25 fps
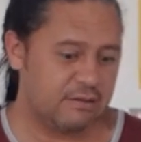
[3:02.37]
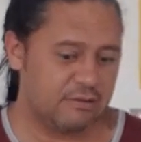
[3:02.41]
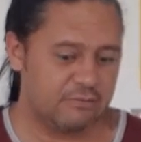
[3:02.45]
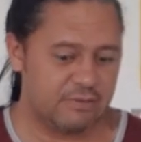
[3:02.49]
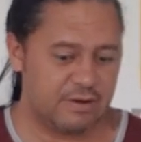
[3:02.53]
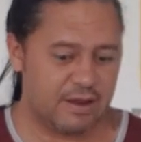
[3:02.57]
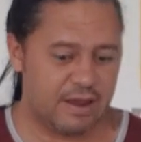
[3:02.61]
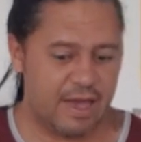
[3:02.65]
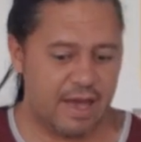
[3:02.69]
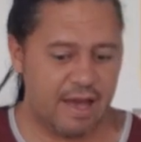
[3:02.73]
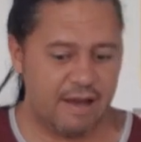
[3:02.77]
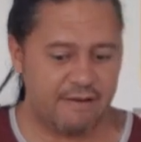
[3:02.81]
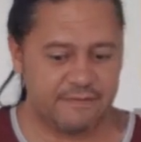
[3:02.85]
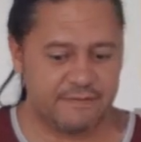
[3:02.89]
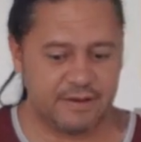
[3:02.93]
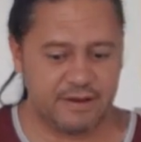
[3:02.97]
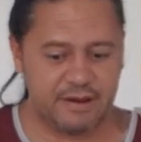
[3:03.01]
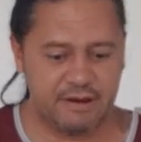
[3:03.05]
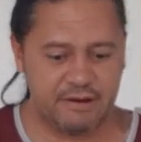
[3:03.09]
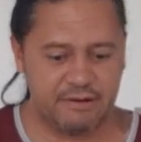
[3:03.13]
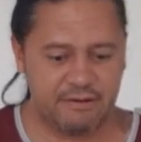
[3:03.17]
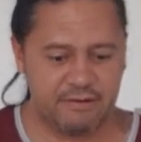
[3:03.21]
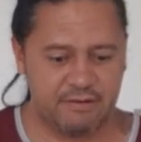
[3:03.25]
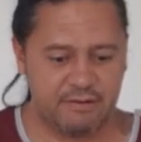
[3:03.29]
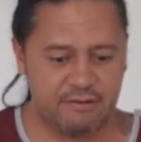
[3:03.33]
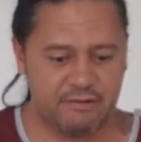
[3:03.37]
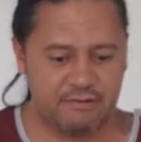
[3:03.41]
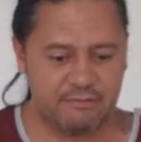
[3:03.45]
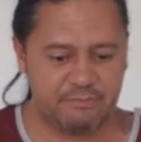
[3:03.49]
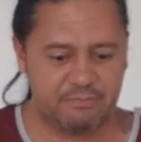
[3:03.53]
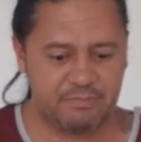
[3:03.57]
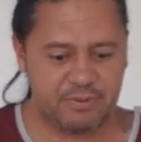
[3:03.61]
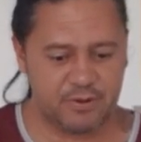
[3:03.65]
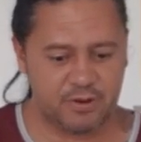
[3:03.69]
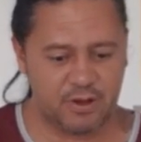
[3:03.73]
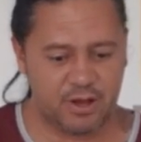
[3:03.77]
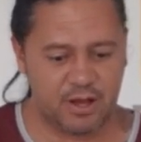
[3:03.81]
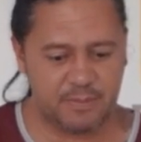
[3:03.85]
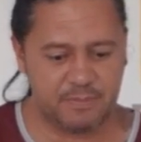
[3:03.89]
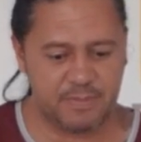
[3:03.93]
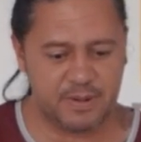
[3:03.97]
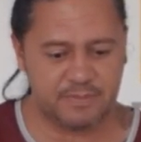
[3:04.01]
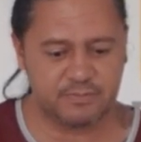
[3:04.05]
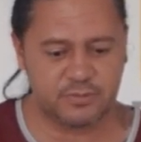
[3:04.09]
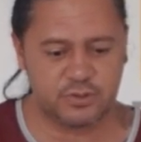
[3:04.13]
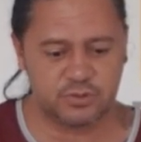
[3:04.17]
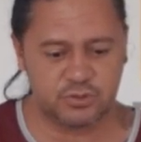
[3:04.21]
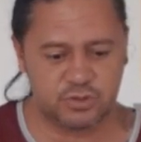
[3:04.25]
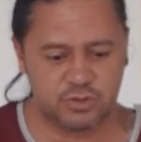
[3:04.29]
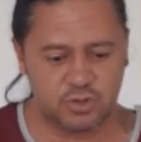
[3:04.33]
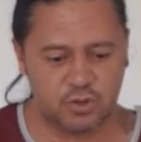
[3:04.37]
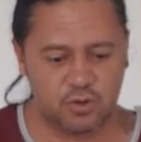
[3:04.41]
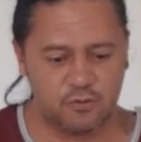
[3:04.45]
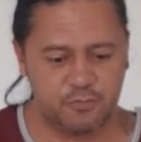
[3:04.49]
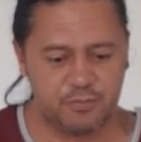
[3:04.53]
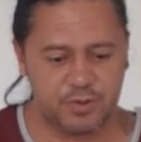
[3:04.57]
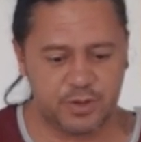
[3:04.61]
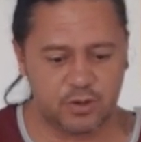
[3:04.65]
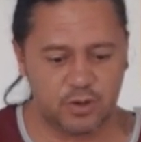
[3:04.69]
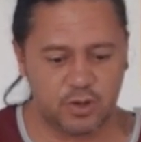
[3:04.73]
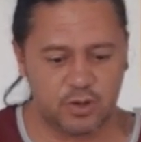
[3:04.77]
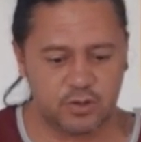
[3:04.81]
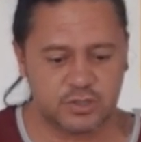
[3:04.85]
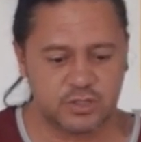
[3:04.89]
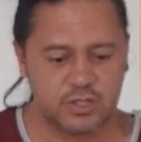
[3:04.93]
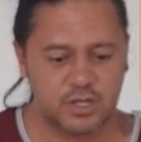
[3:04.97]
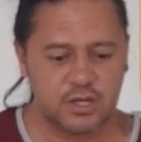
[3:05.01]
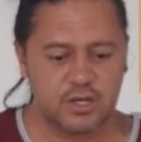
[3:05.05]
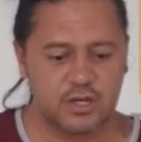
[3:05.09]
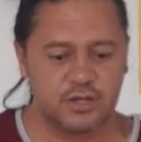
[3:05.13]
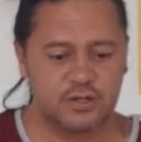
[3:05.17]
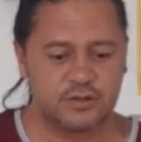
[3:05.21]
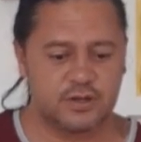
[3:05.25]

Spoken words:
we have here a problem to solve because